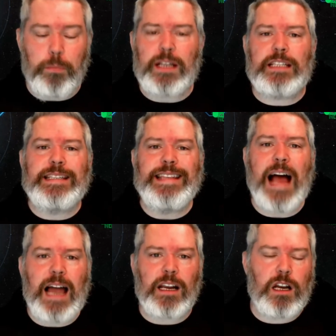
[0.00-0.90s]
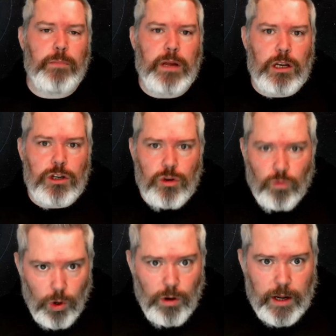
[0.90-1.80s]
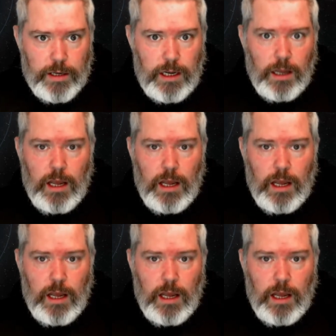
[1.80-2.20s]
but it's not going to be ruined.